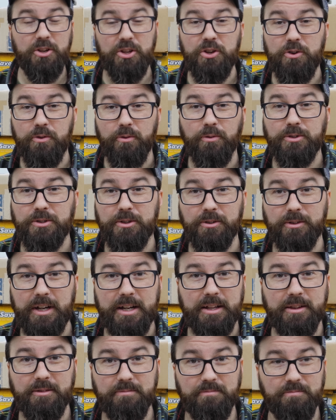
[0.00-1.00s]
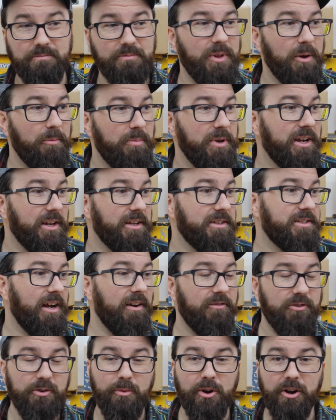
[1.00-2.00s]
huge. They're like the biggest
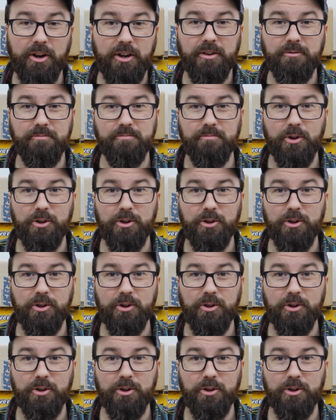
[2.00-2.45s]
aftermarket